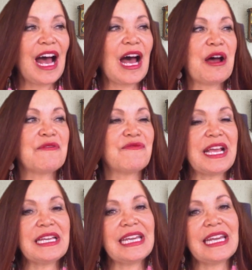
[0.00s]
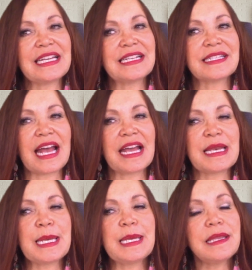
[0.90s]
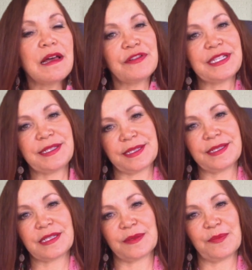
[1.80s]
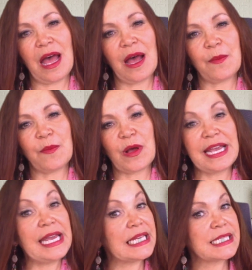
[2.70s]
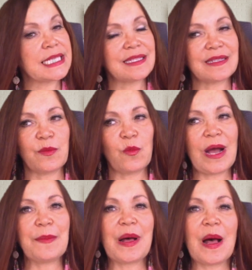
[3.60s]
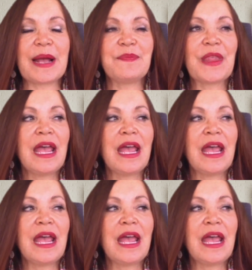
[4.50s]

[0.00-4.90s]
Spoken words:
Reiki is a lovely system, a healing system, whereby